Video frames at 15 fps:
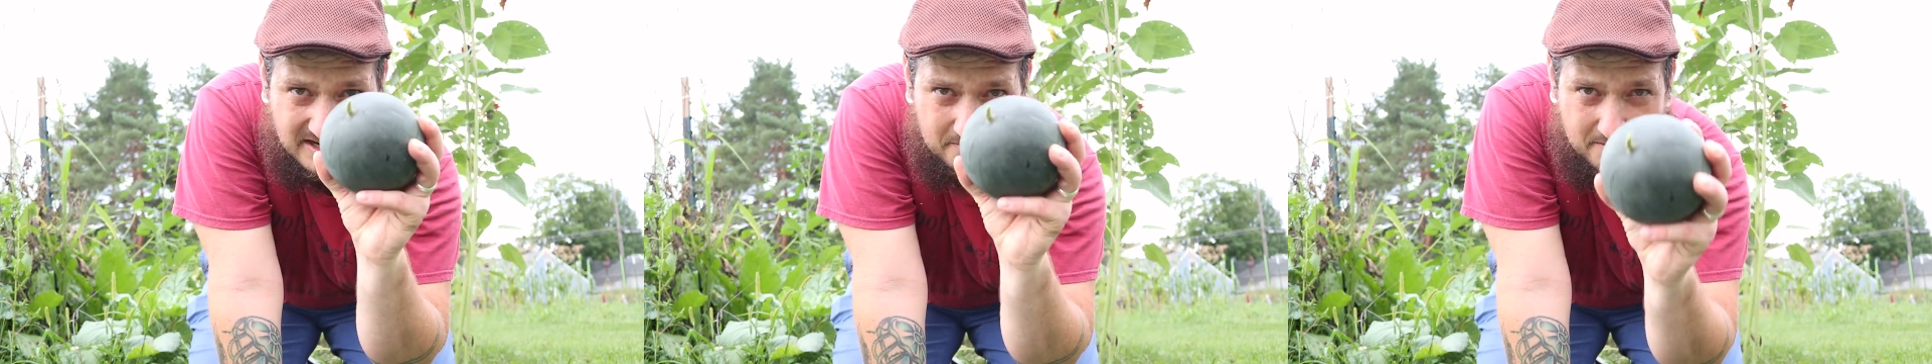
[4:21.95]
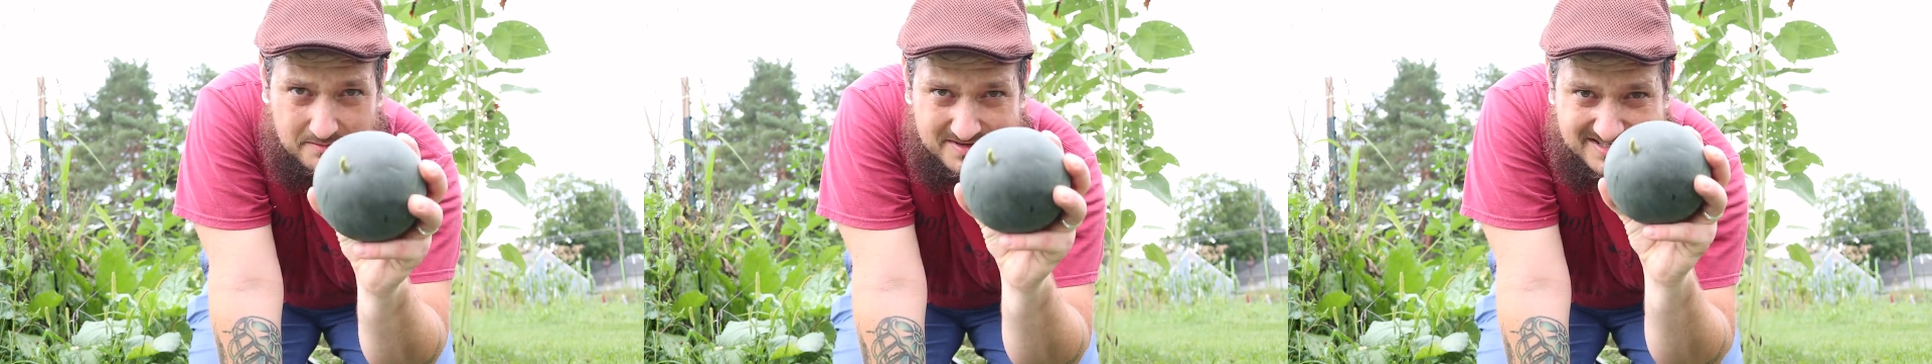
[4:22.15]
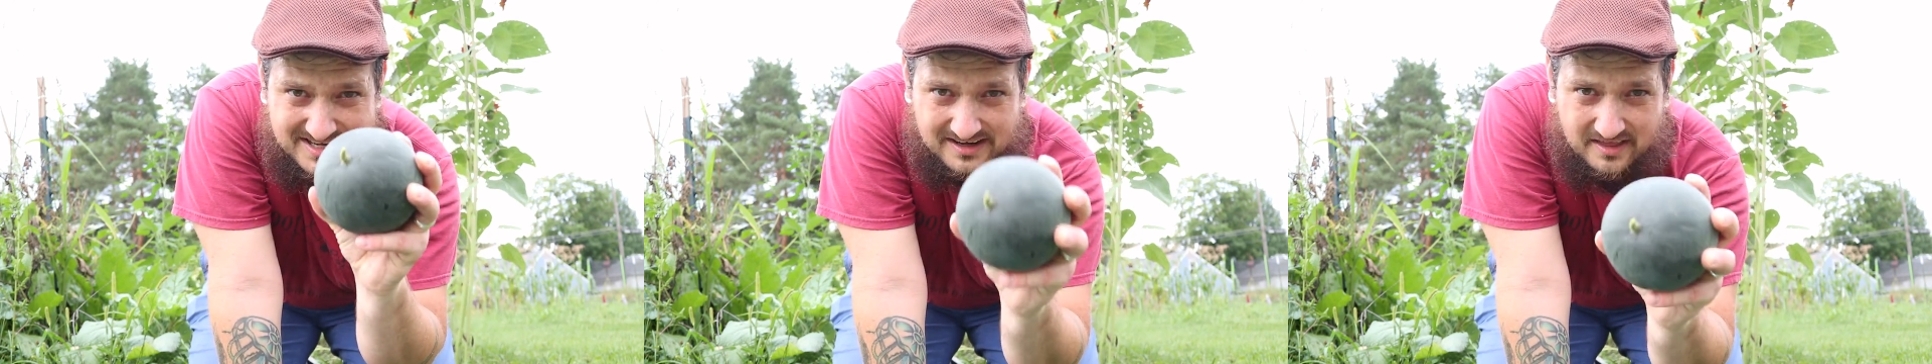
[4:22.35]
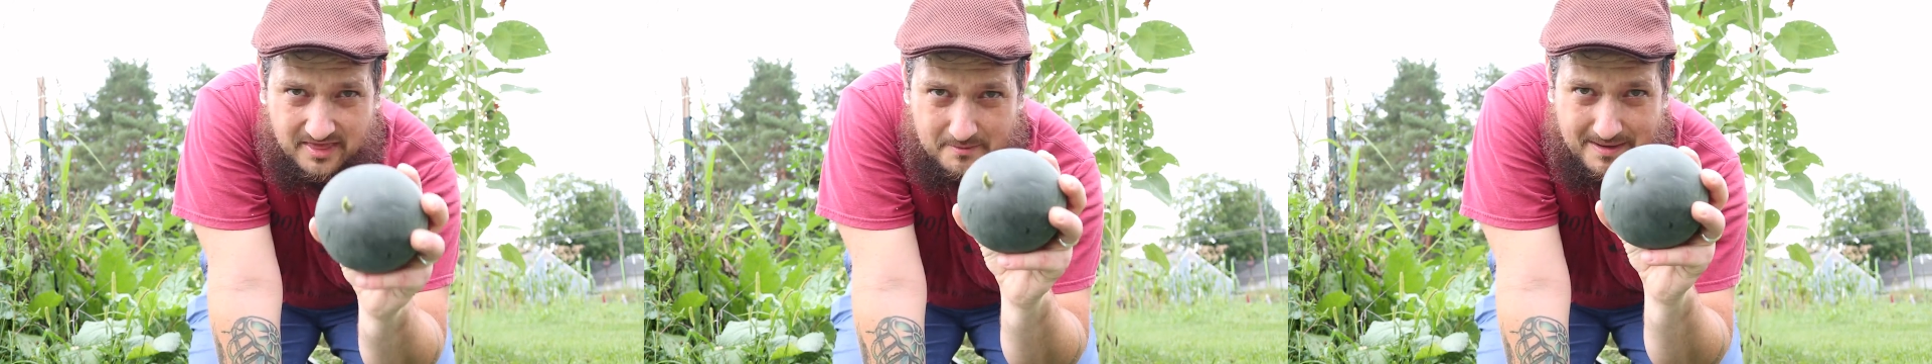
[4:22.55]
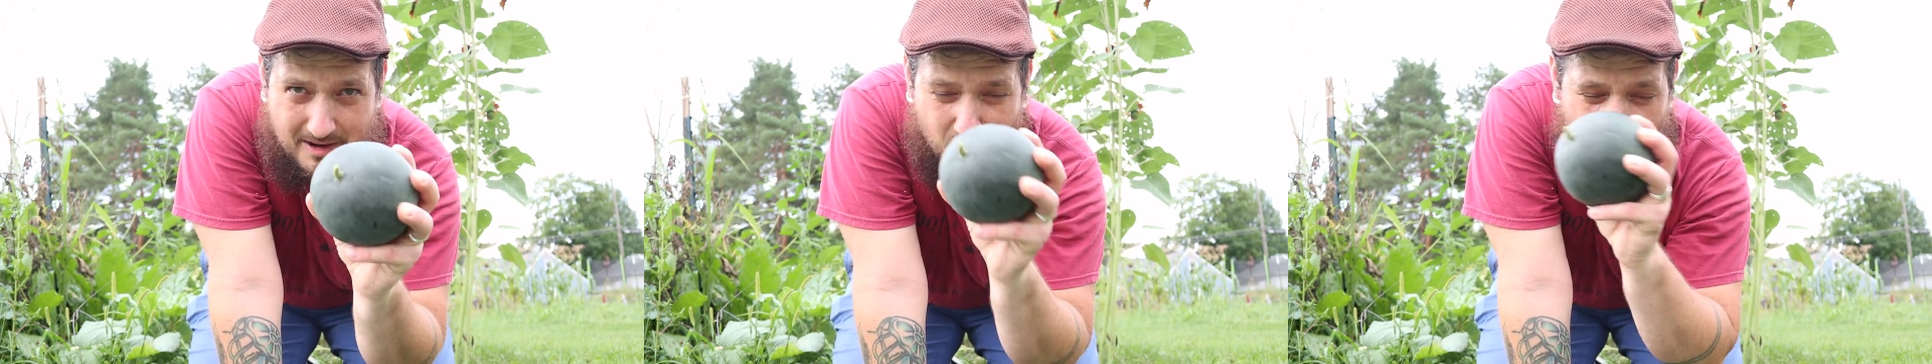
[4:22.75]
and I'm gonna be sending
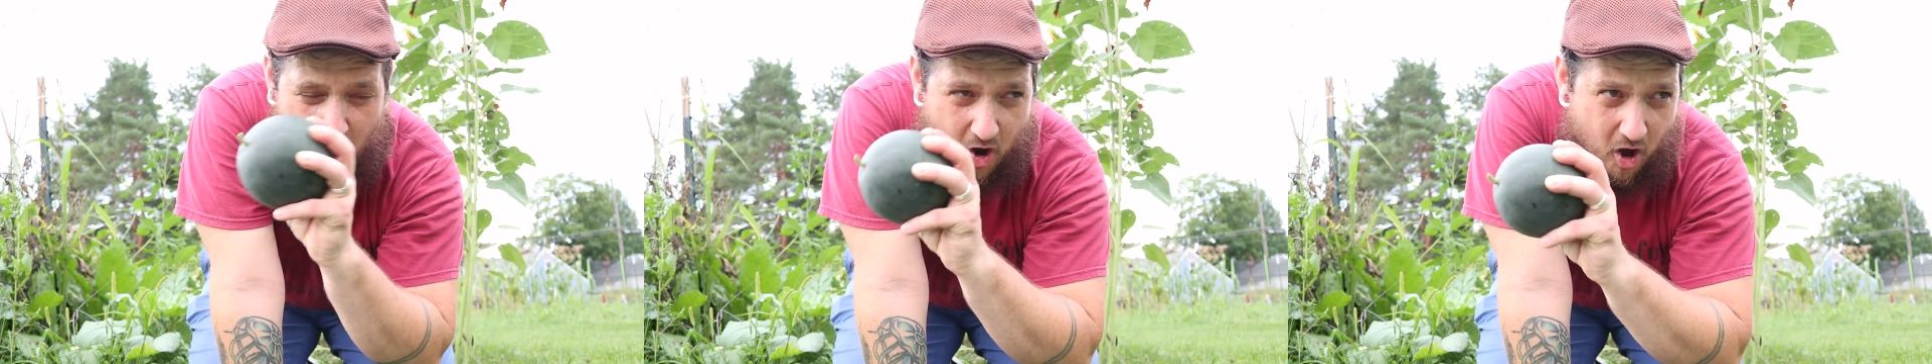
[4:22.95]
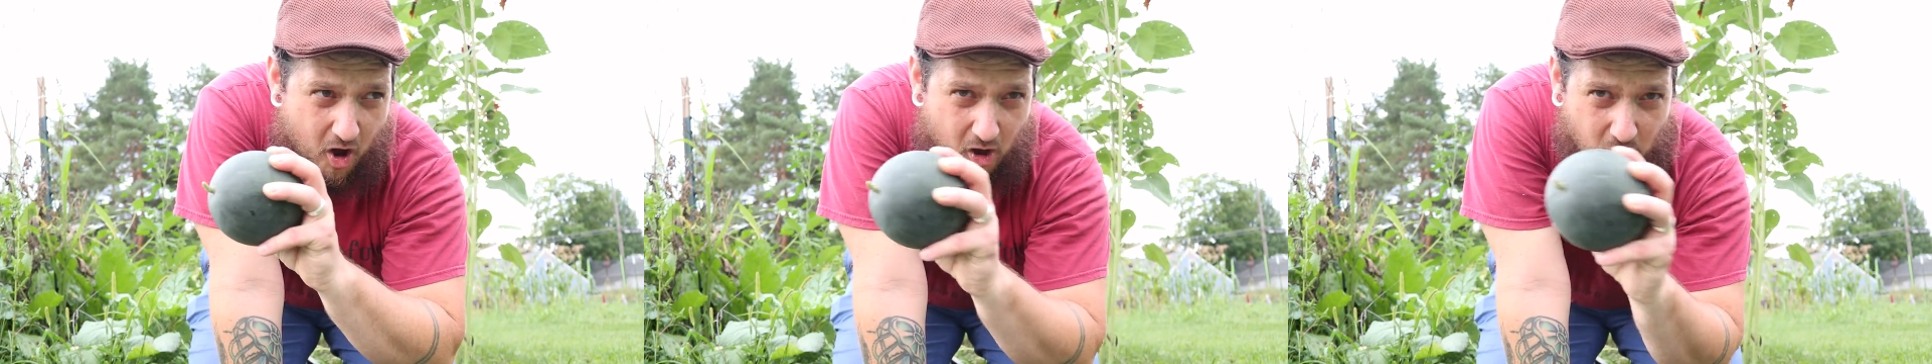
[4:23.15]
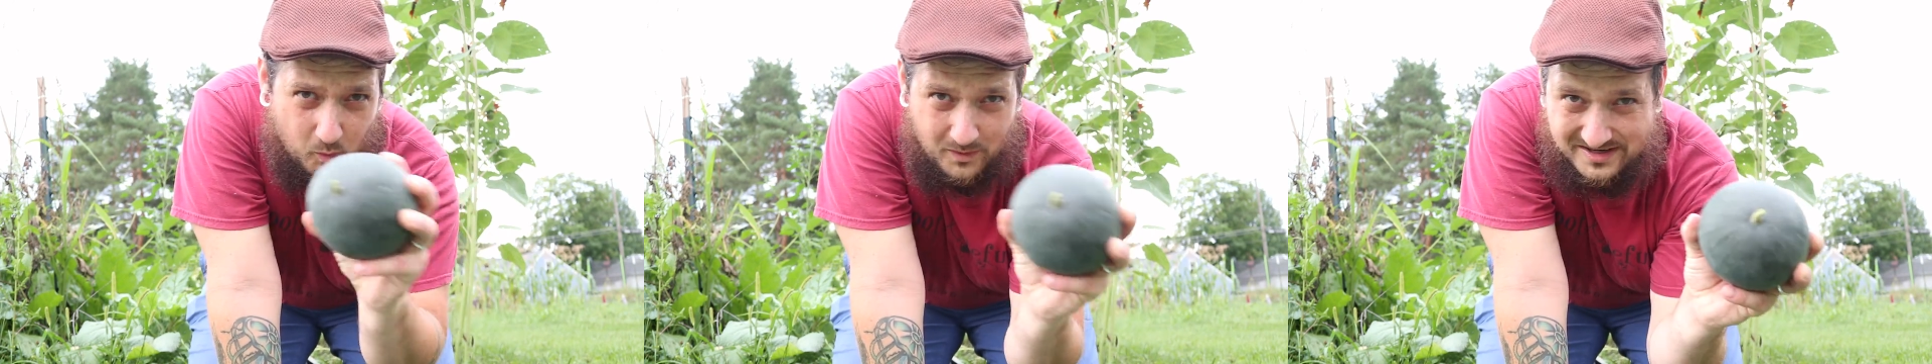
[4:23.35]
them out all